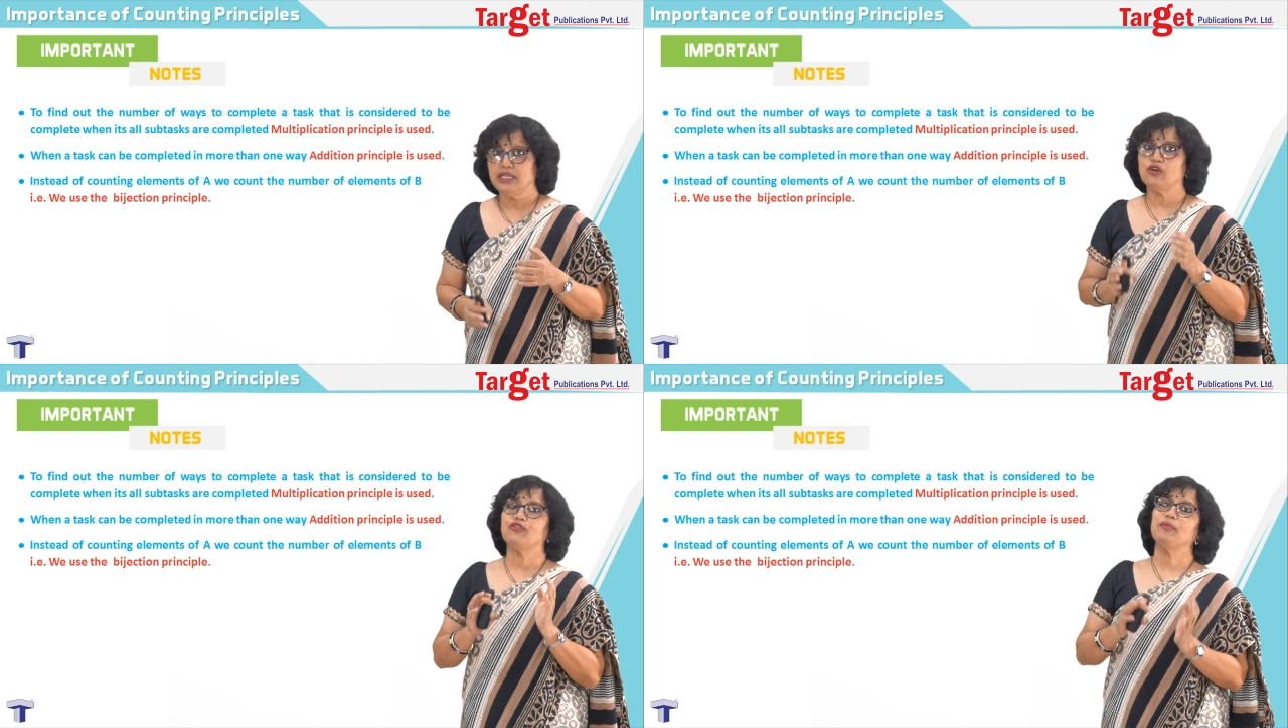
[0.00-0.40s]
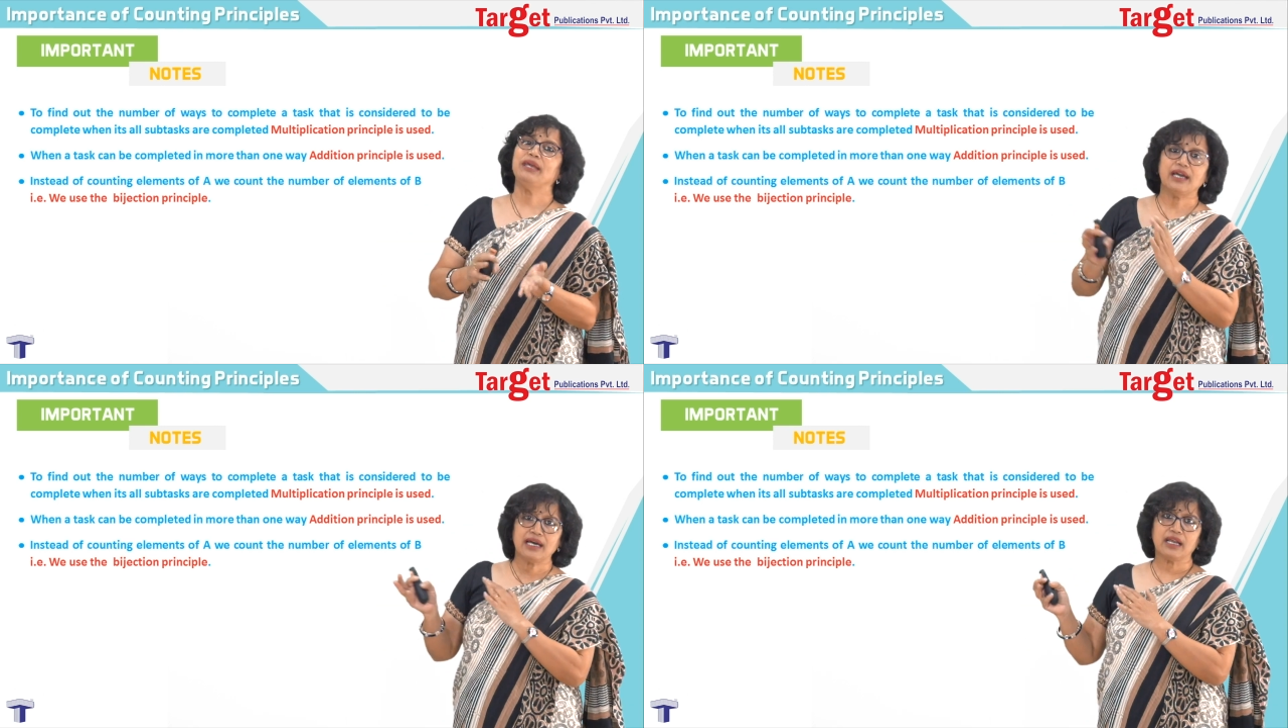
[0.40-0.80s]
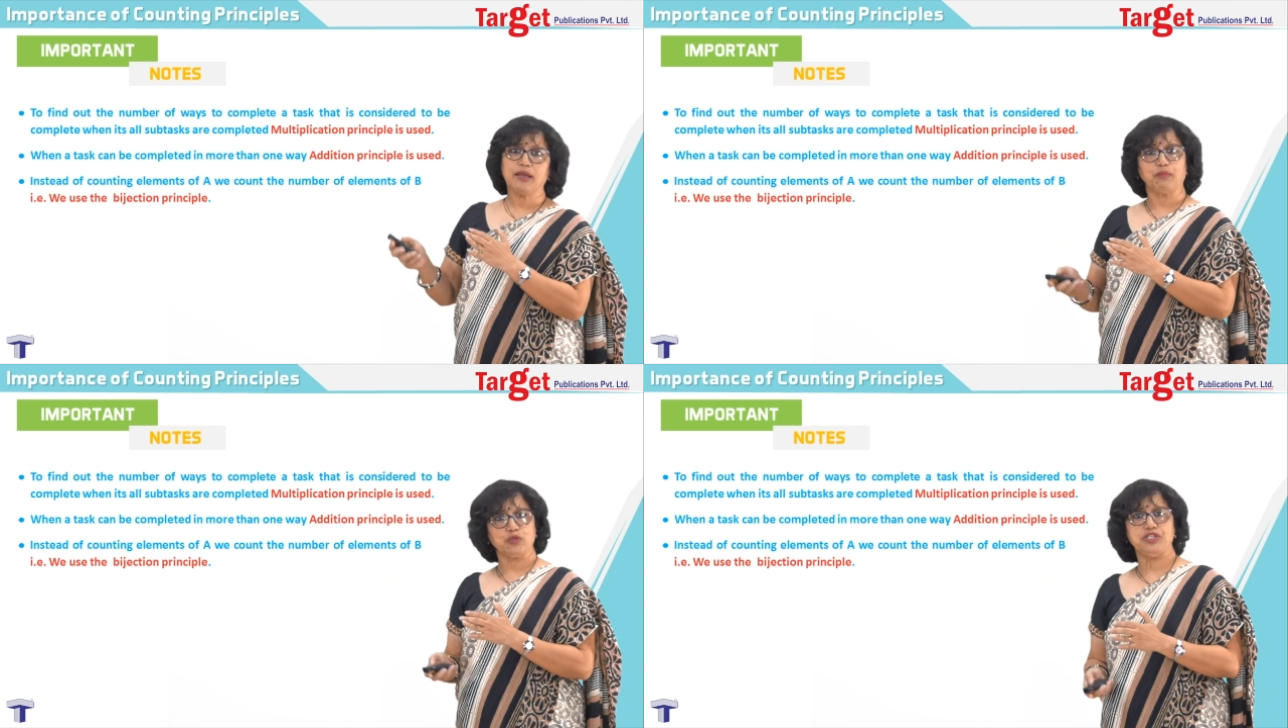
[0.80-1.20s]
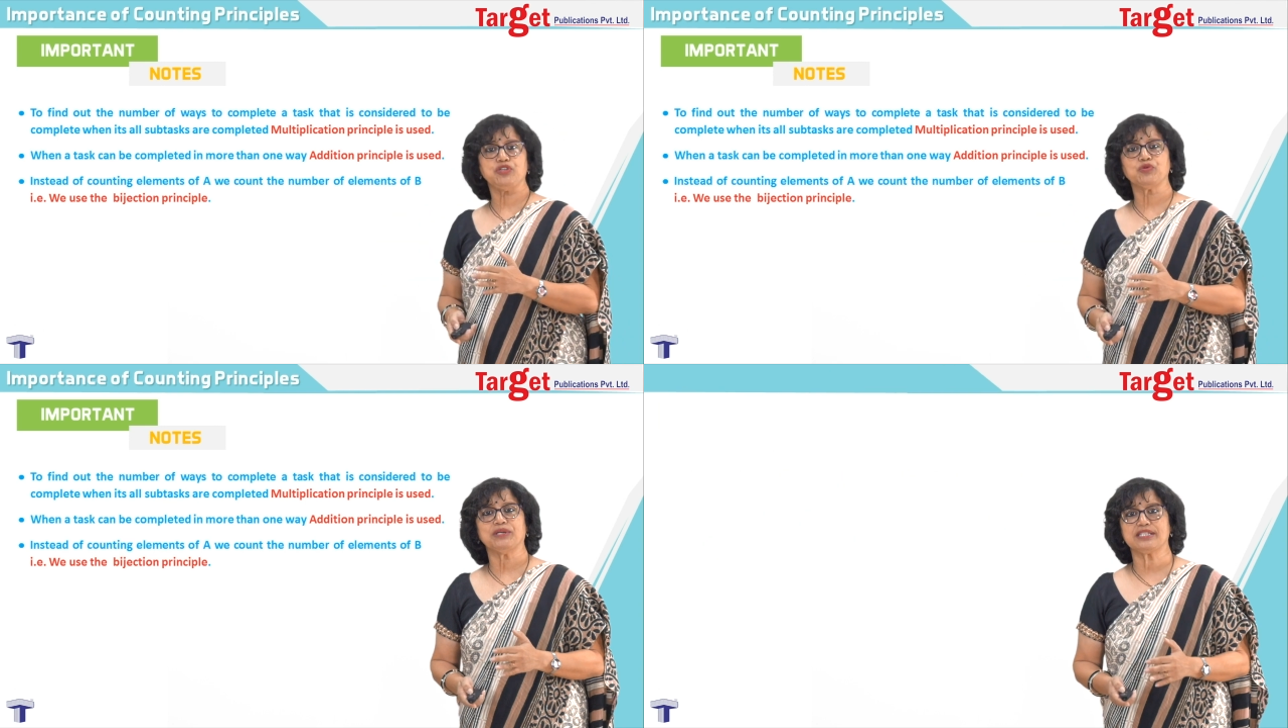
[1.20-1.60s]
Now from here I
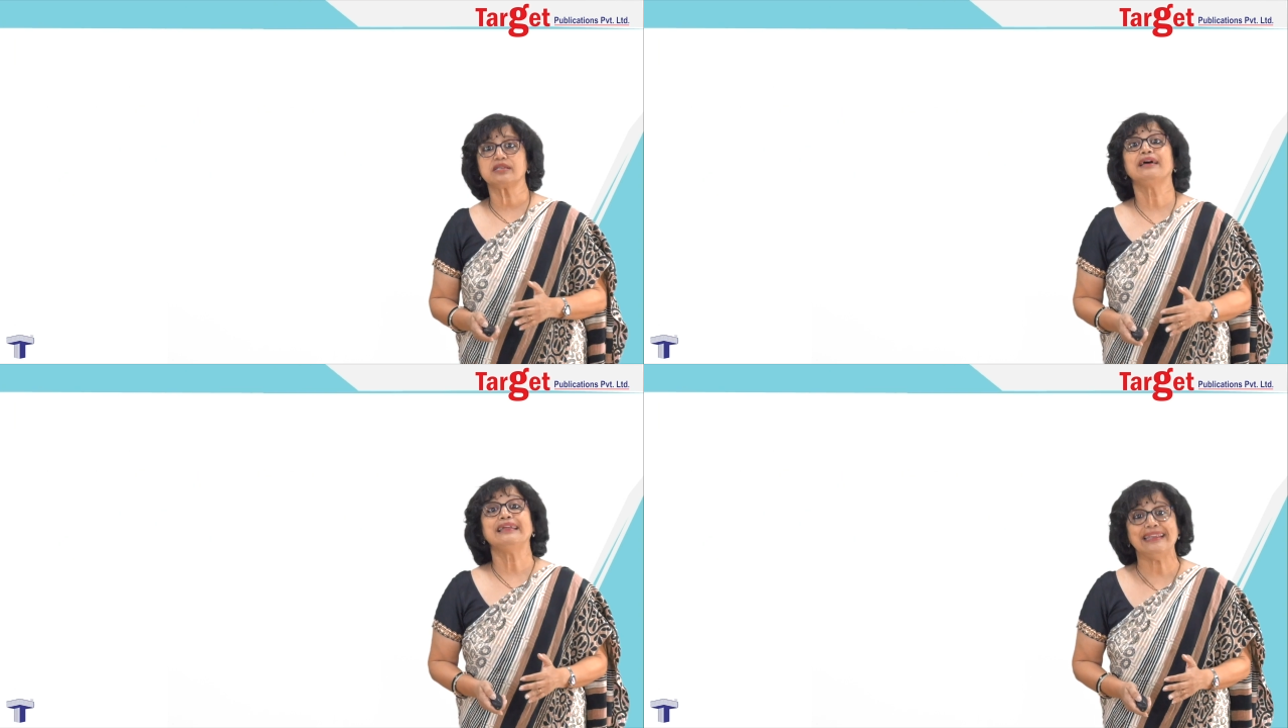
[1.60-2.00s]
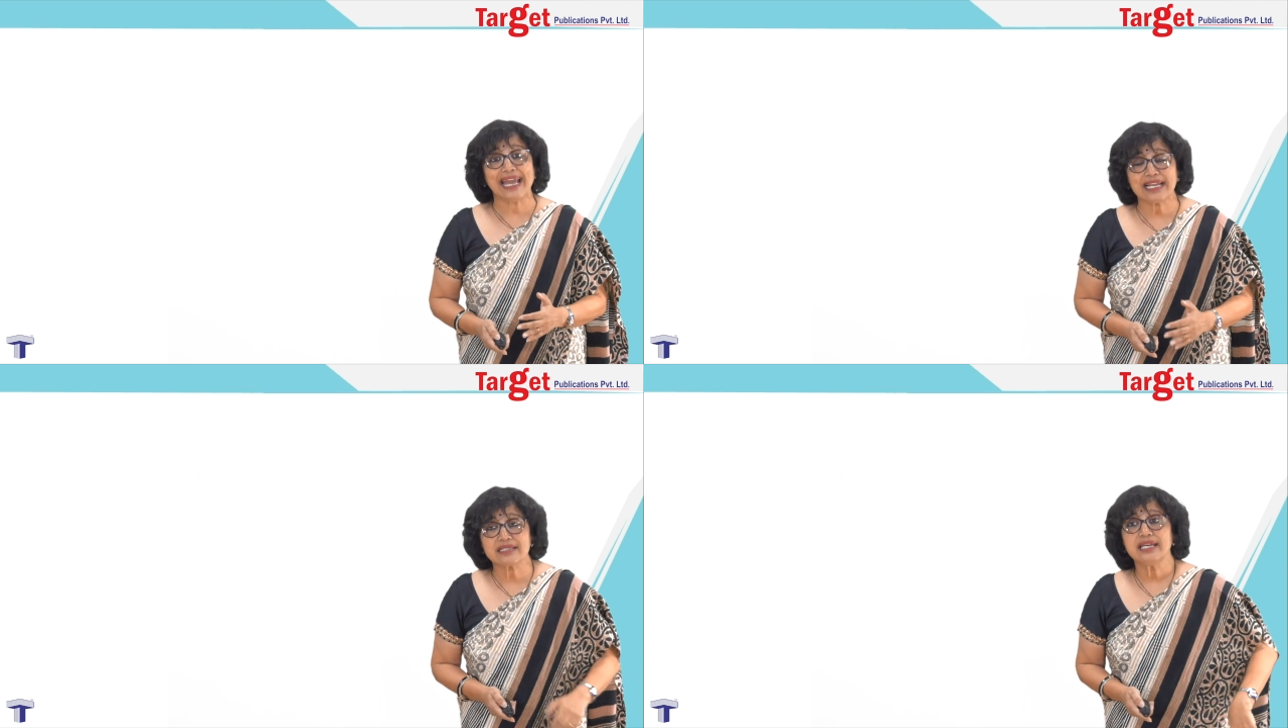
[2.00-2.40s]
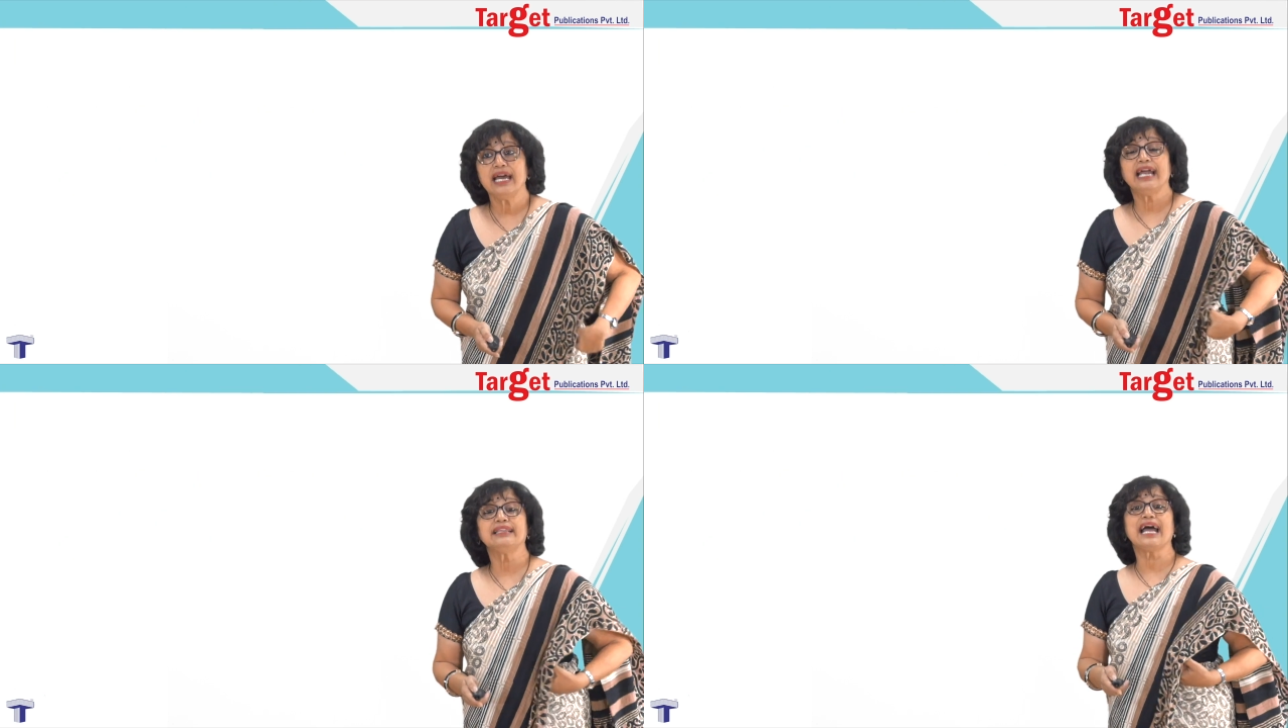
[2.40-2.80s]
proceed towards next, and